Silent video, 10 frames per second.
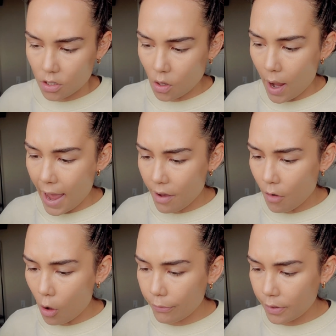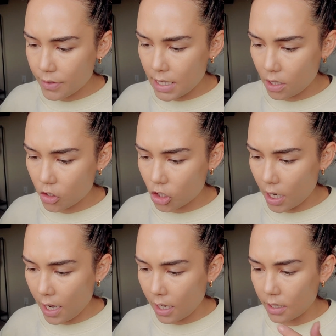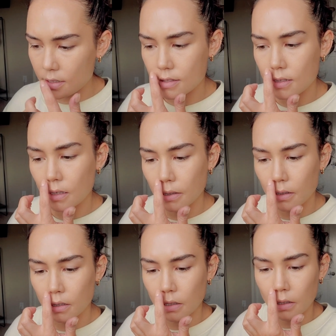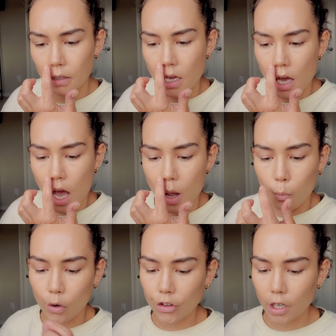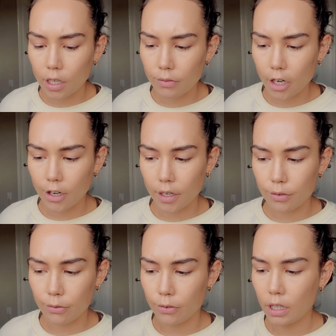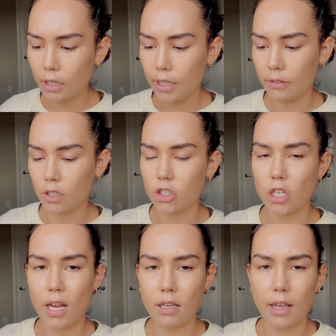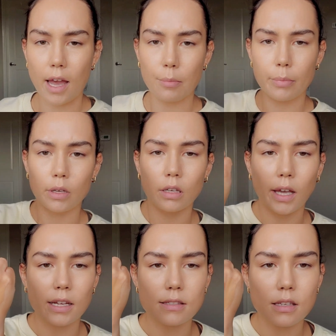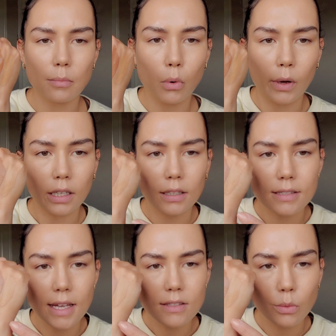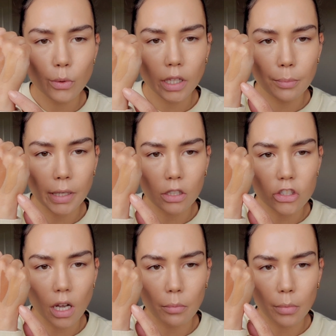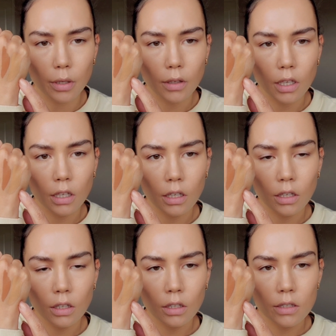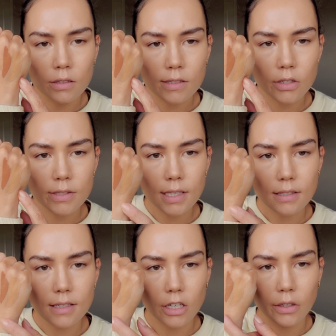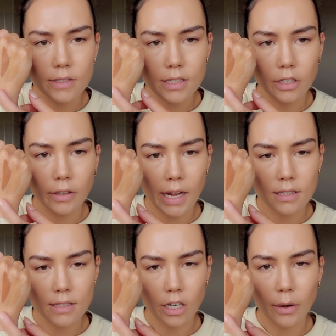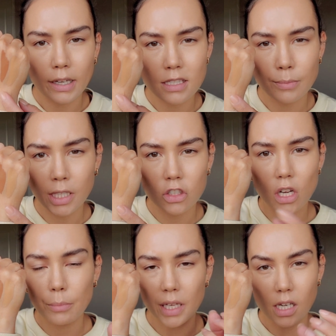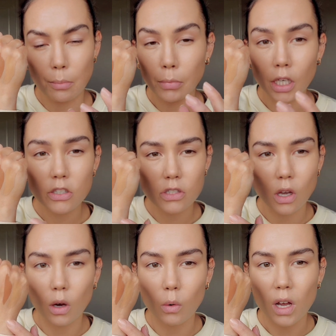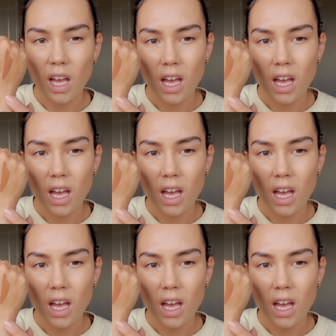So I have all 15 shades. I'm wondering if they're gonna fill in the shade gap at some point because that's a really big jump. 060 to 090. And it's a big jump in number, so